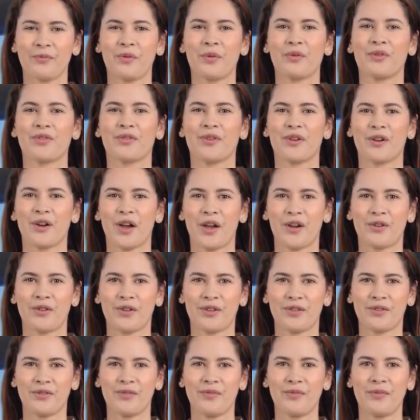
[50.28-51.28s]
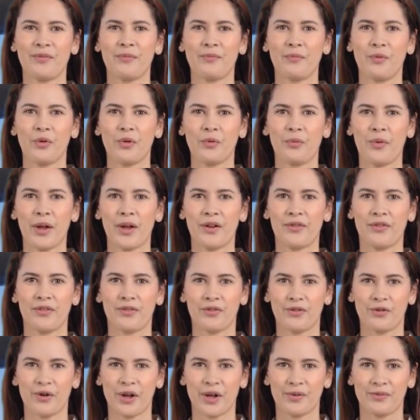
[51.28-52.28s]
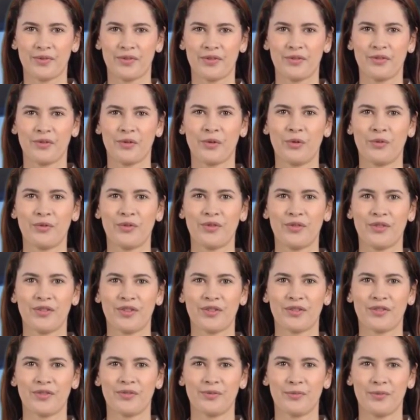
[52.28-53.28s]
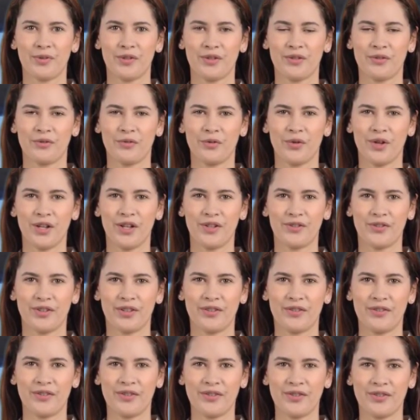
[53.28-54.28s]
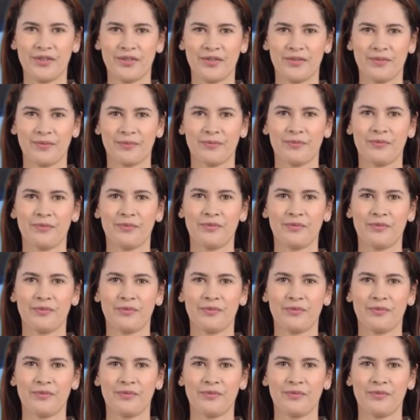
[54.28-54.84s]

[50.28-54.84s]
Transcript: mostly alien, robots throughout the solar system in the 2060s.